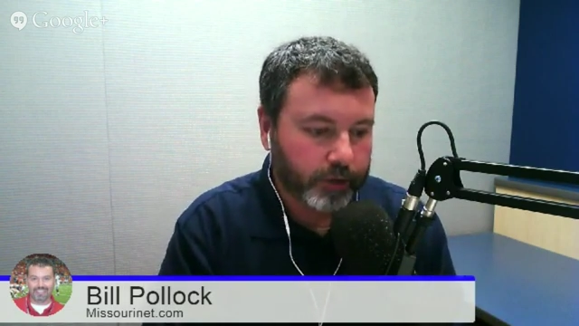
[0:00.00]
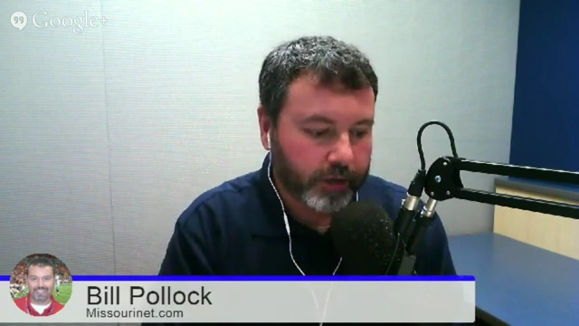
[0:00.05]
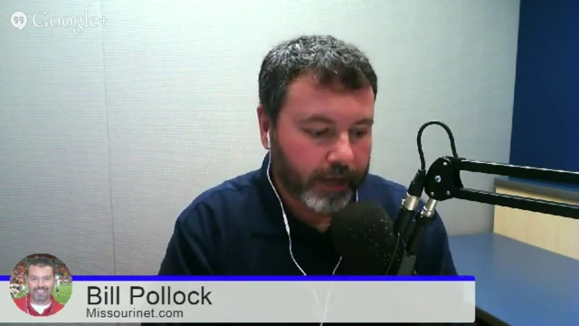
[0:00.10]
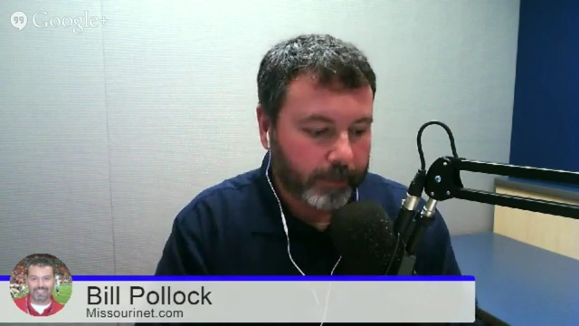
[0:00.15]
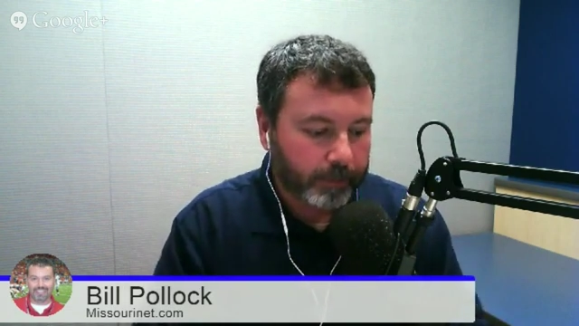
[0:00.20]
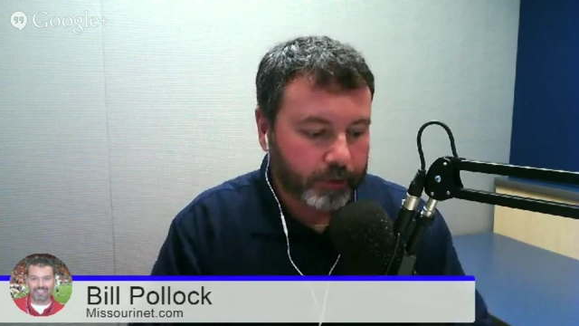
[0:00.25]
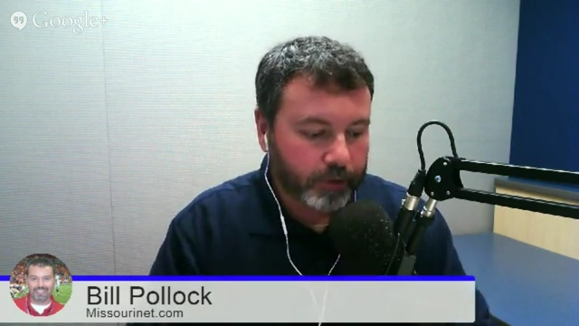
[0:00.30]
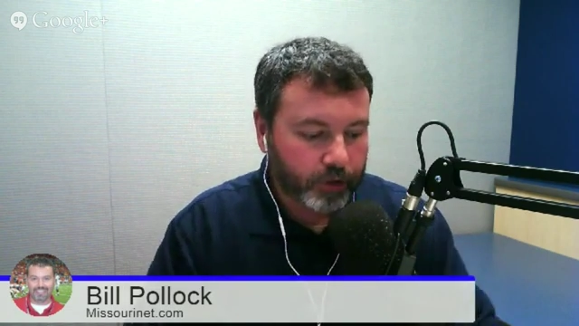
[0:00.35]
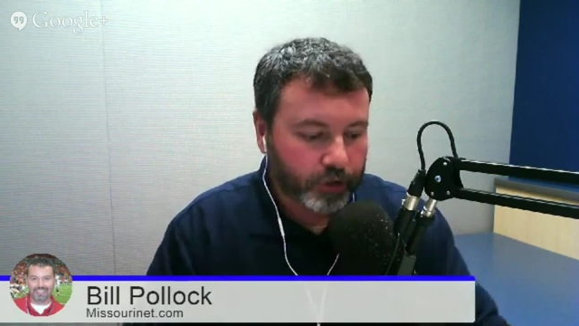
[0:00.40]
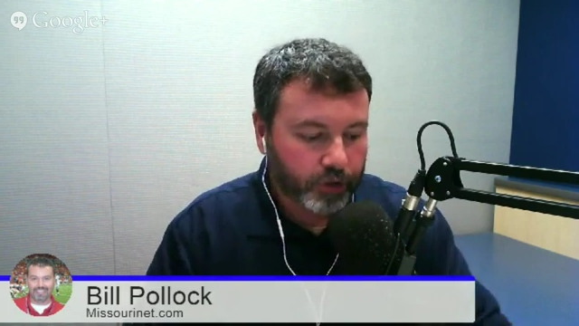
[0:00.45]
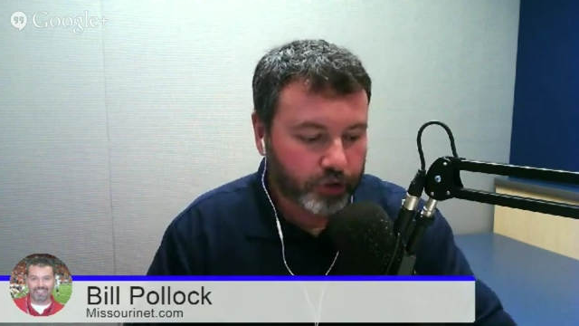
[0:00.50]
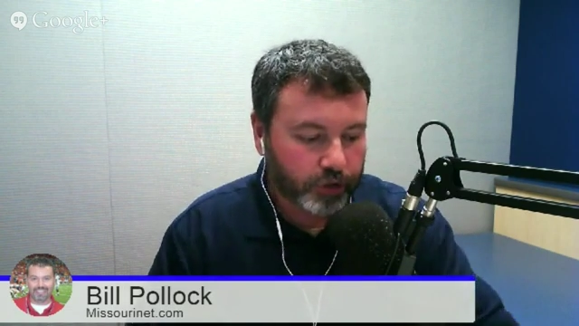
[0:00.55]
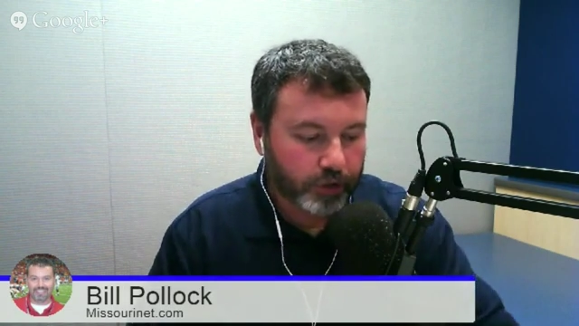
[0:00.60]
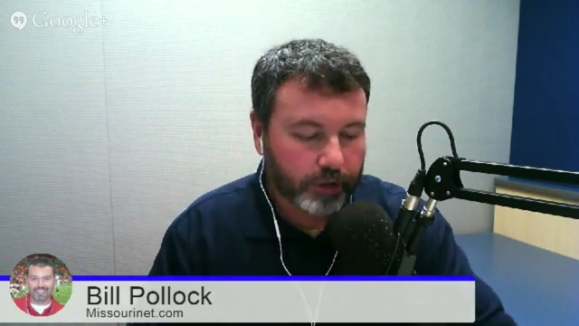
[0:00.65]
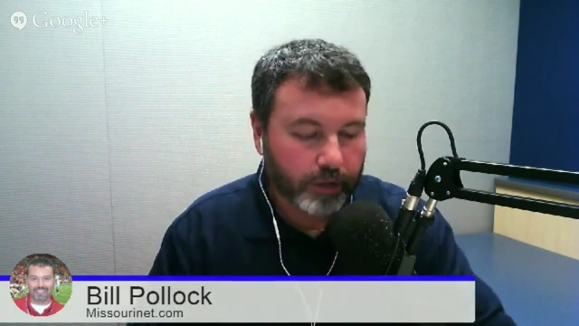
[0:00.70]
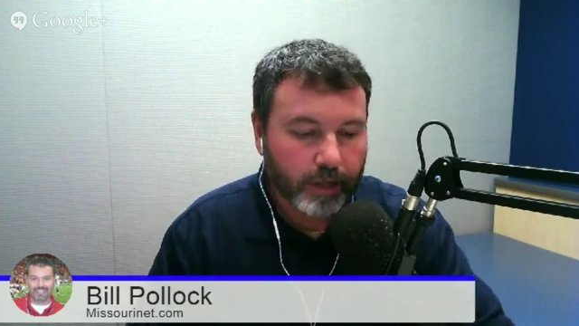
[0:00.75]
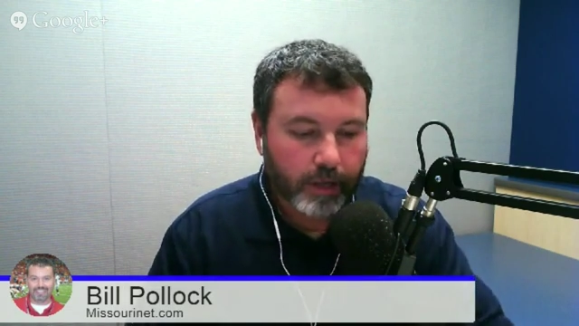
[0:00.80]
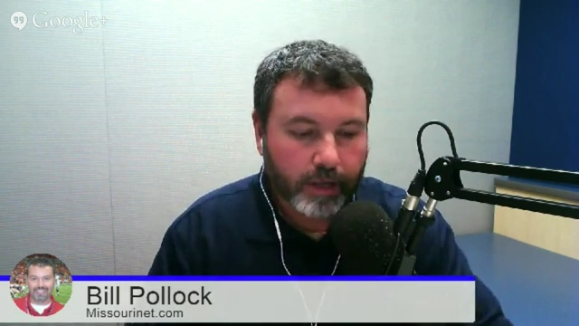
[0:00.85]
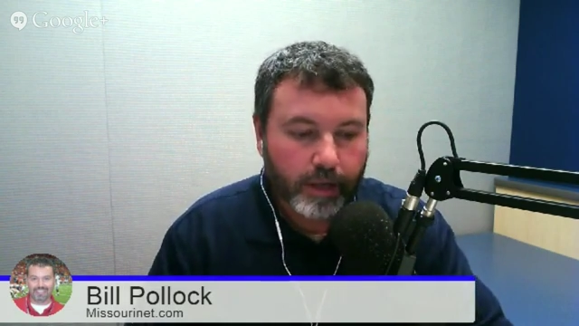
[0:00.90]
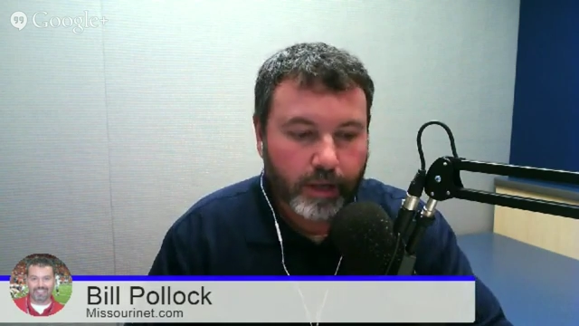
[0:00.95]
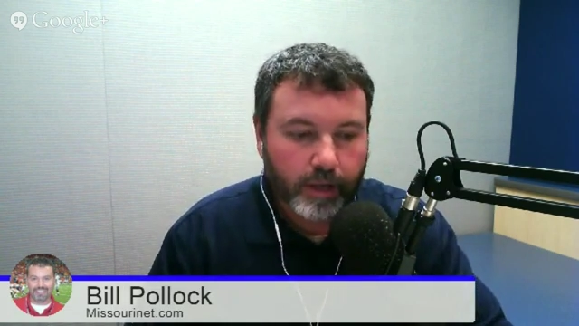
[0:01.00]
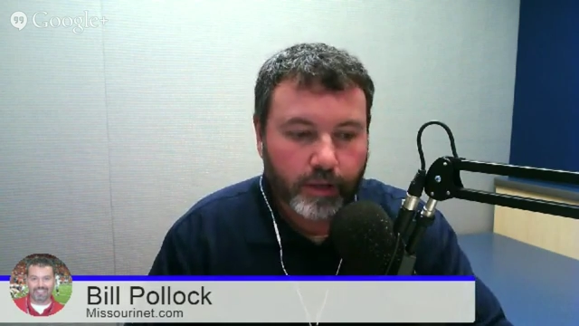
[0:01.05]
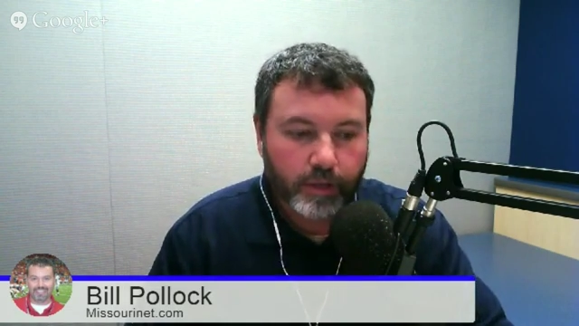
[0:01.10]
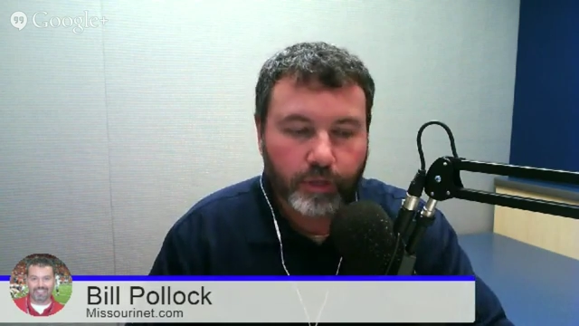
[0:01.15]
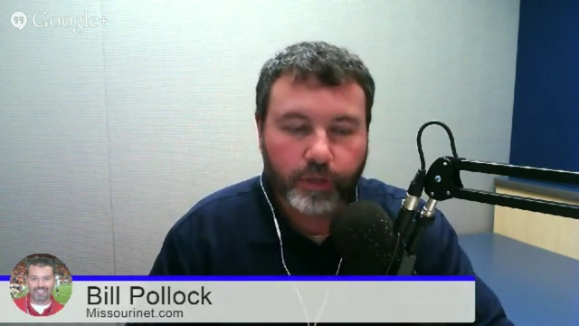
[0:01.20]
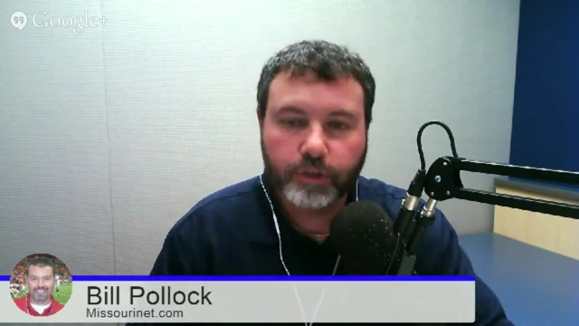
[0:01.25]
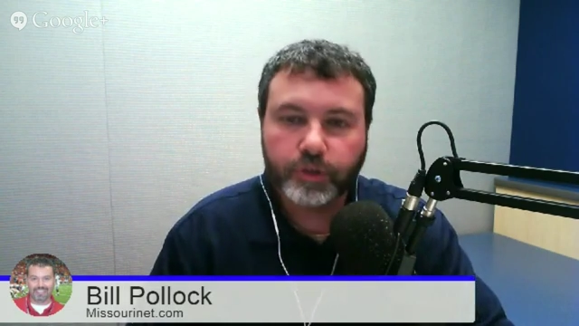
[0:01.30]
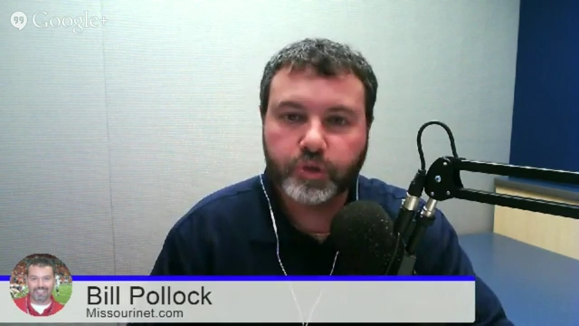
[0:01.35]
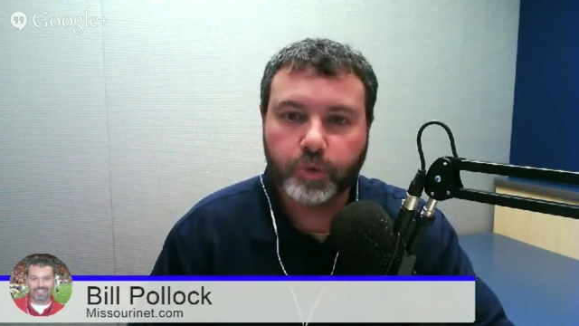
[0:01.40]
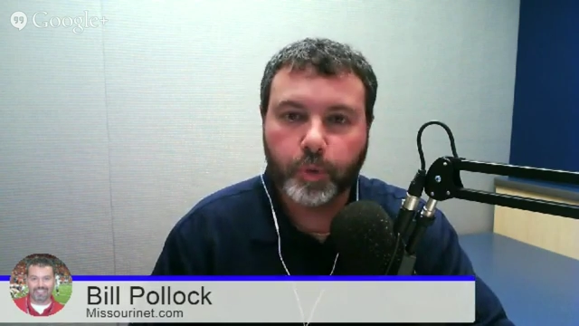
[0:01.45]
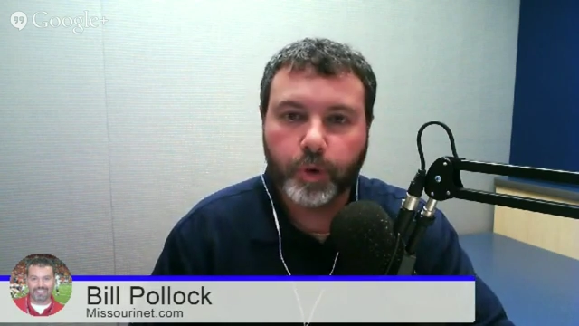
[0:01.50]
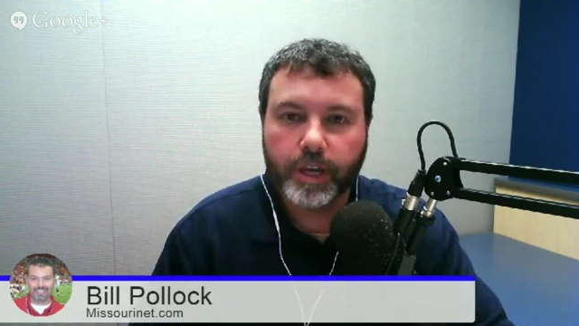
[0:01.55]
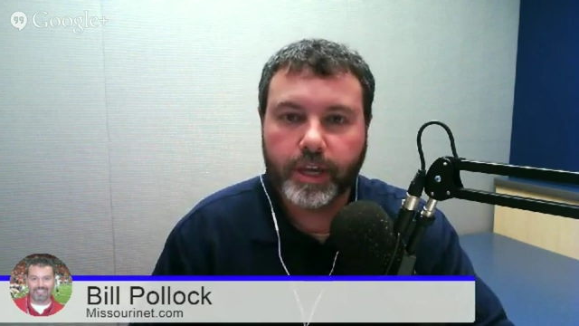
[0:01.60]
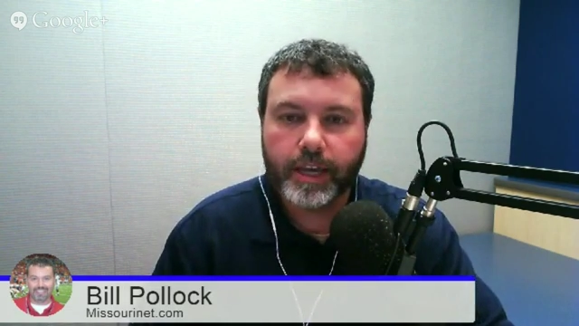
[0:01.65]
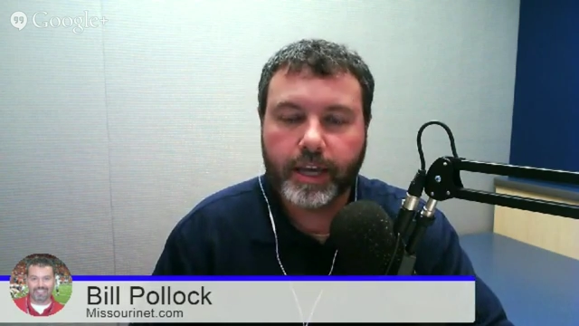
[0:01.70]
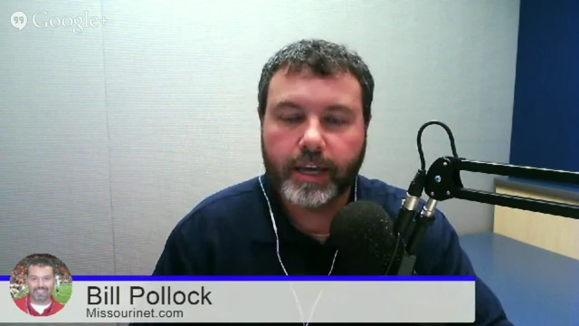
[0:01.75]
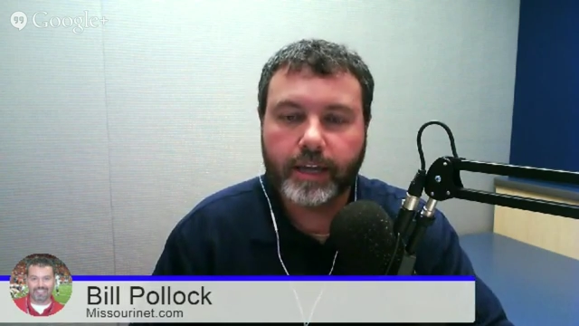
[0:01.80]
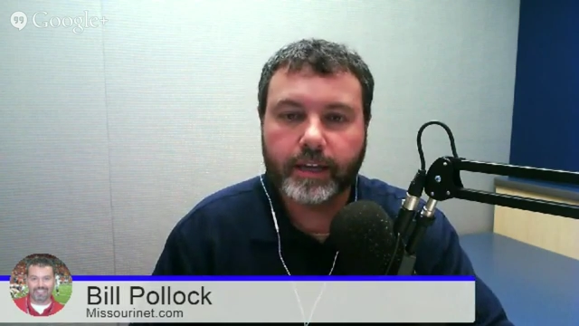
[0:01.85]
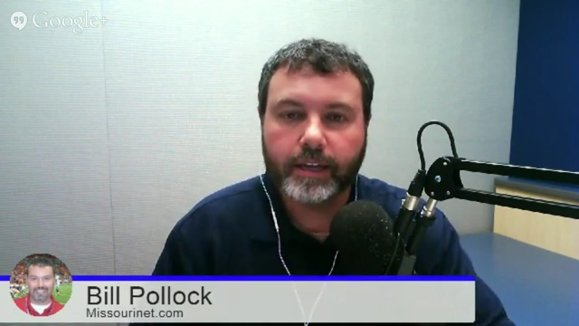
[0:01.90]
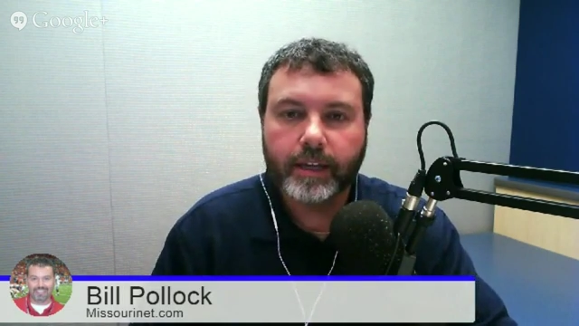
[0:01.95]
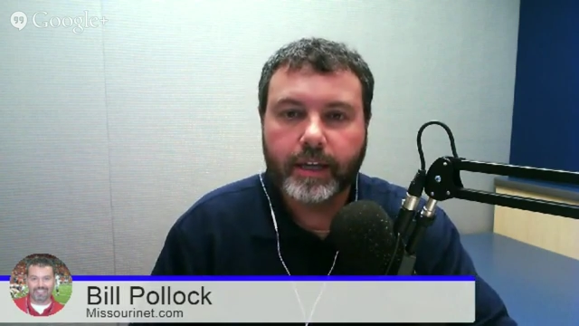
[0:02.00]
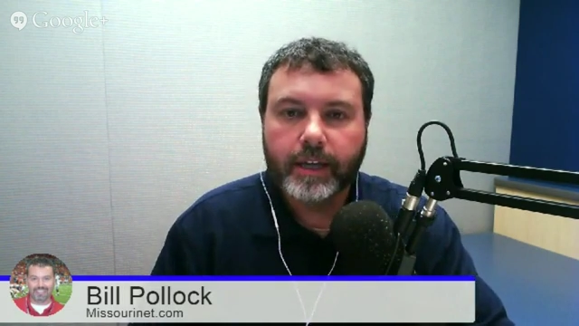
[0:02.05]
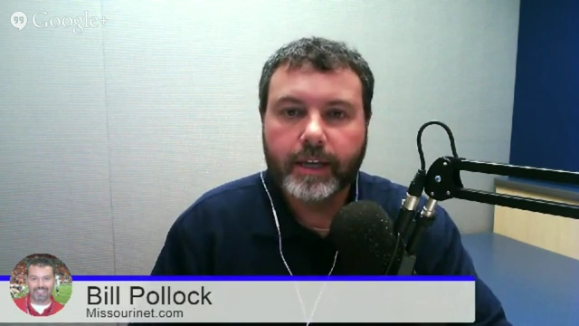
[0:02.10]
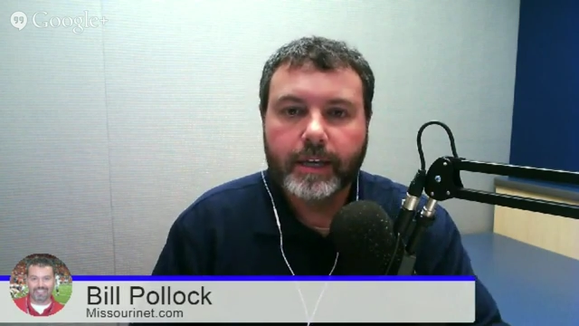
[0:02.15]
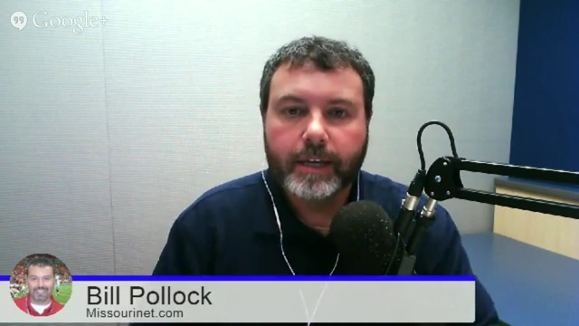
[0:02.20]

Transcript: competition this weekend.